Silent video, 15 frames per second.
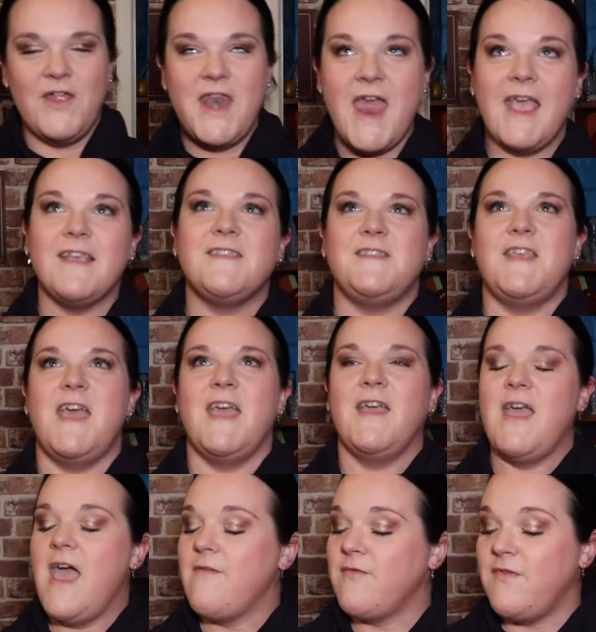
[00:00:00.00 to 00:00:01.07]
the next
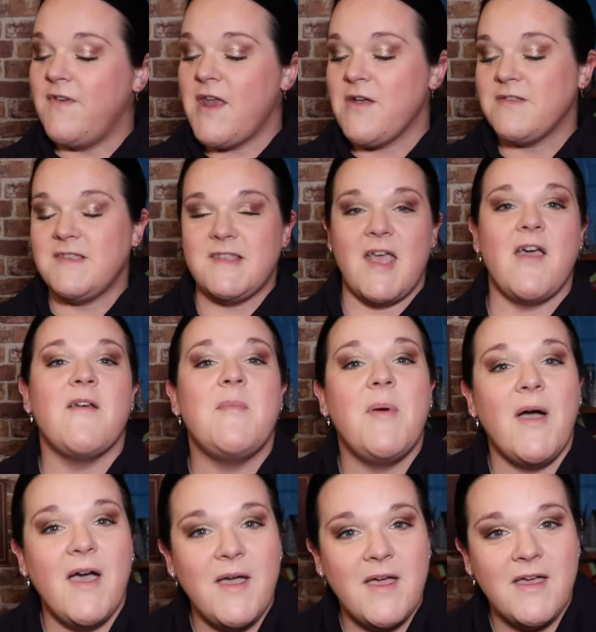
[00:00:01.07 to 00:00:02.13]
thing. Everything else is Harry
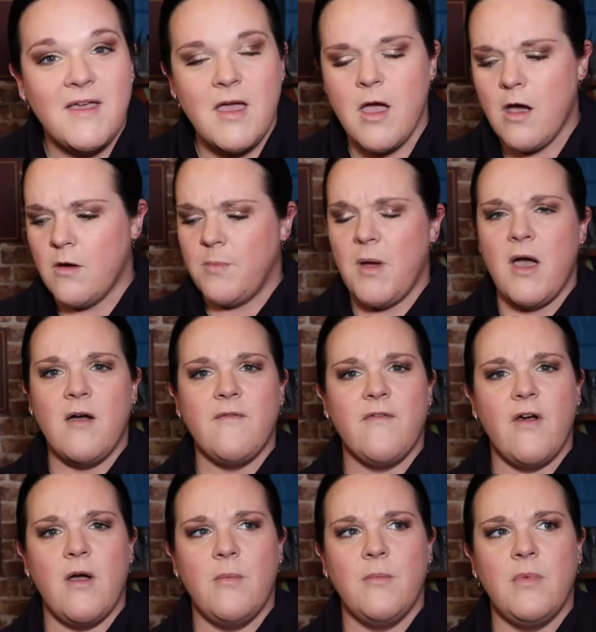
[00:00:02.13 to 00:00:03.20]
Potter. Oh, apart
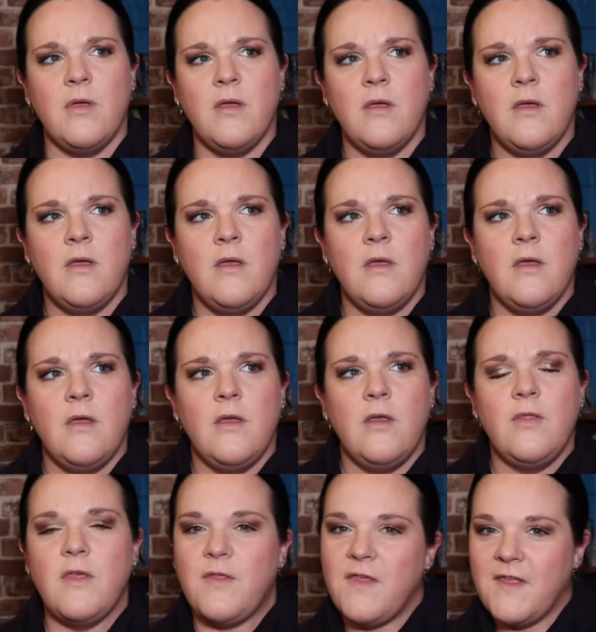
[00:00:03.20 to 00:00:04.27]
from
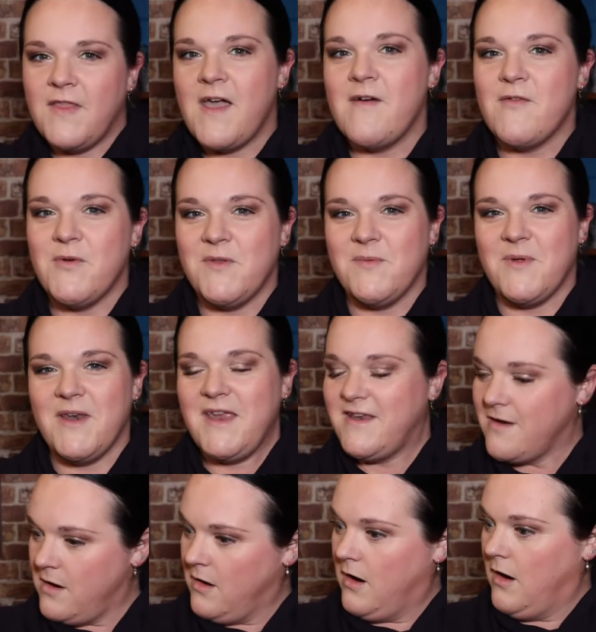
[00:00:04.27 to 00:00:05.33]
the thing that I've always wanted.
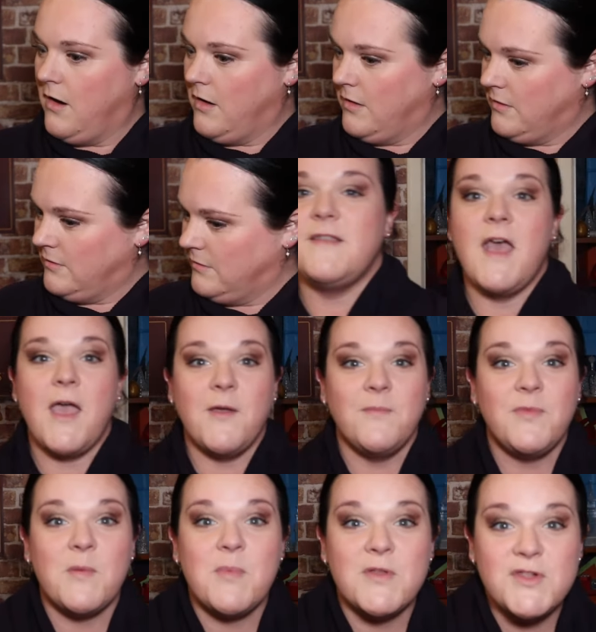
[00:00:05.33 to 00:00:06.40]
Oh! So,
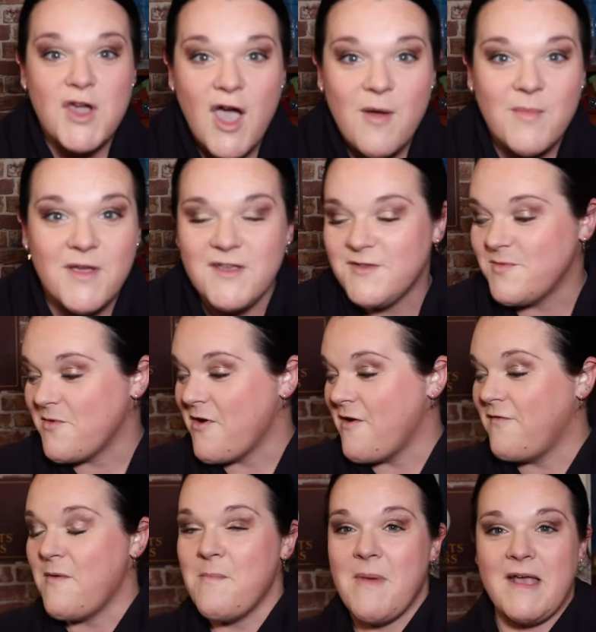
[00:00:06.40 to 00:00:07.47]
the pyjamas were
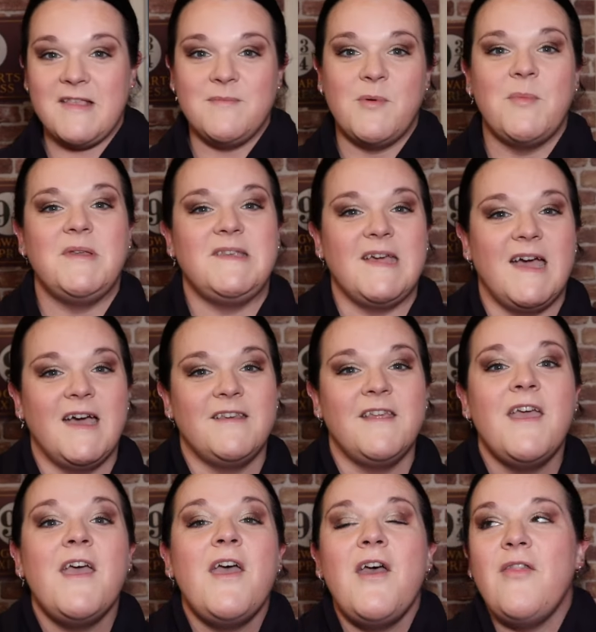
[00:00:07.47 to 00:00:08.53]
off Matt's mum and dad.
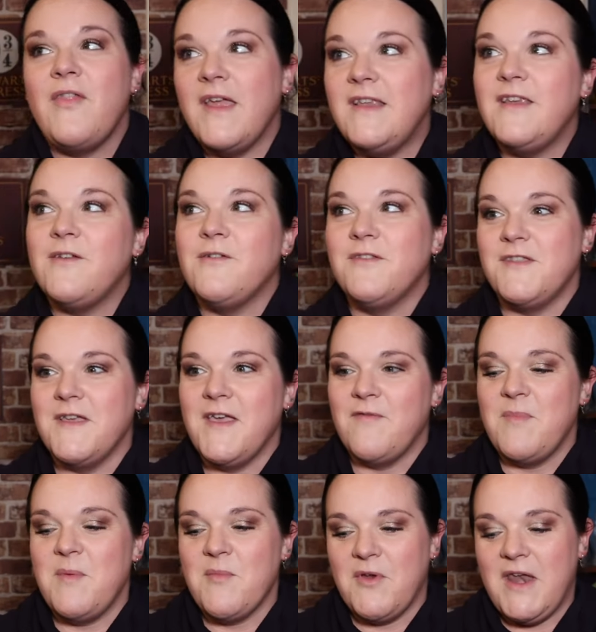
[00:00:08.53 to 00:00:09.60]
They did also give
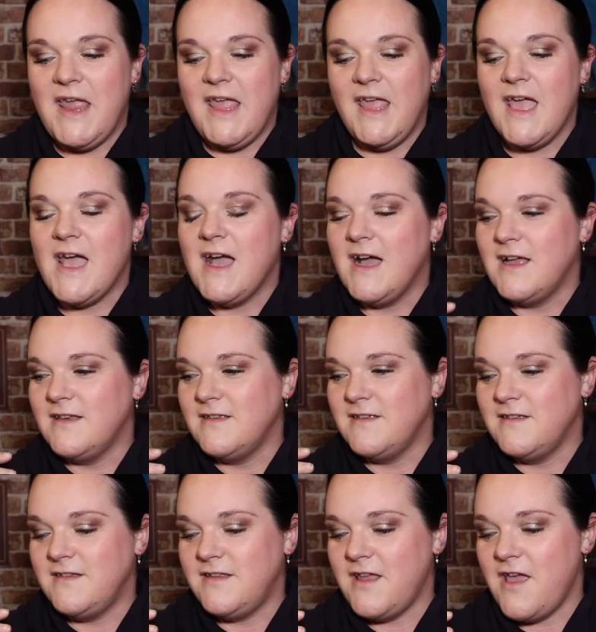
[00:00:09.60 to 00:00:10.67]
me money
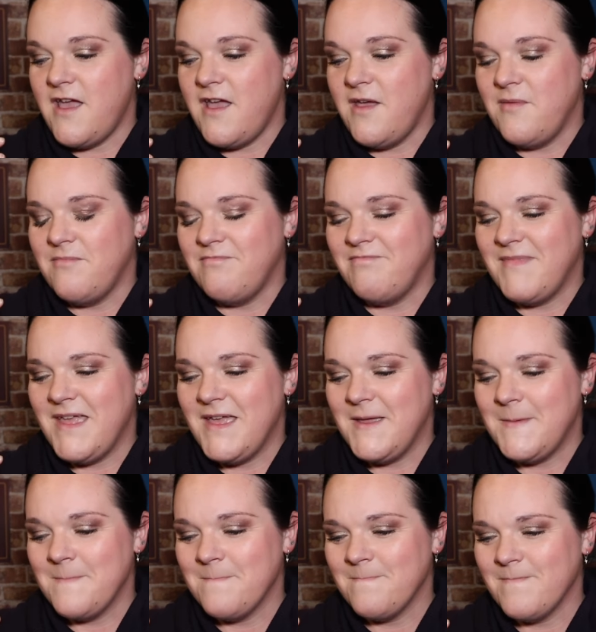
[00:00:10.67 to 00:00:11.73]
and um,
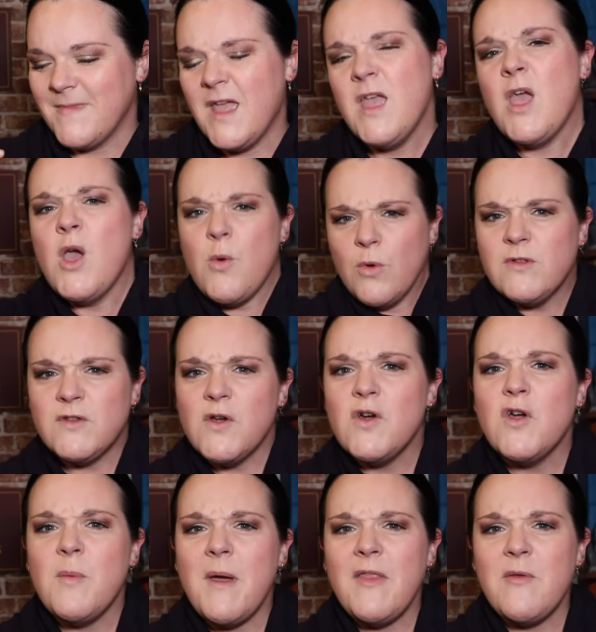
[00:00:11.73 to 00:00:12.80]
we'll
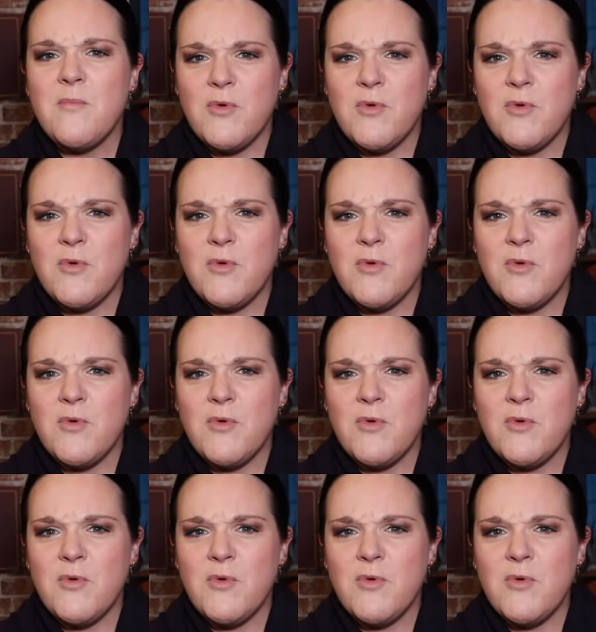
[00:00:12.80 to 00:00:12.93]
talk about the